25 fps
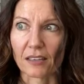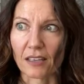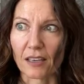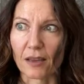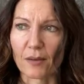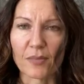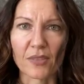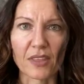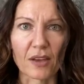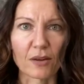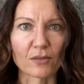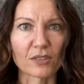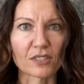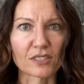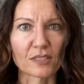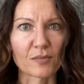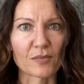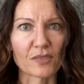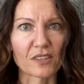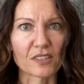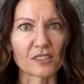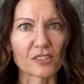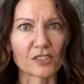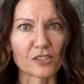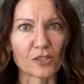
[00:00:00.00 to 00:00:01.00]
yep, that was
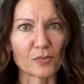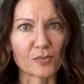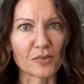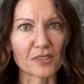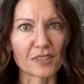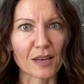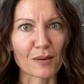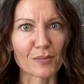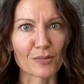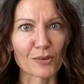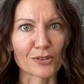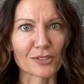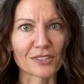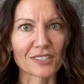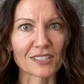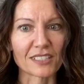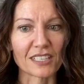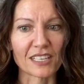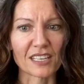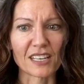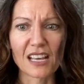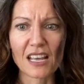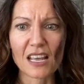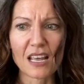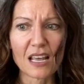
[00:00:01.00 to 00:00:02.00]
something stupid that person
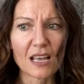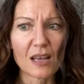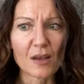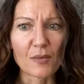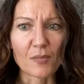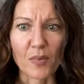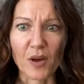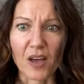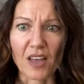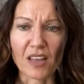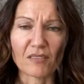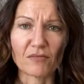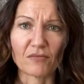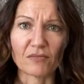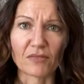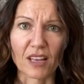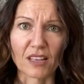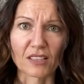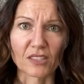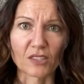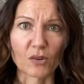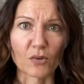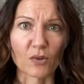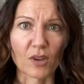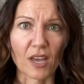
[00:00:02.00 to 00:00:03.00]
did, but
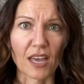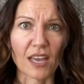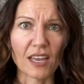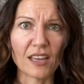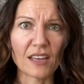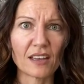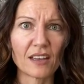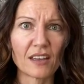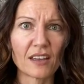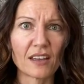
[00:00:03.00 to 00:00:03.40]
that's okay.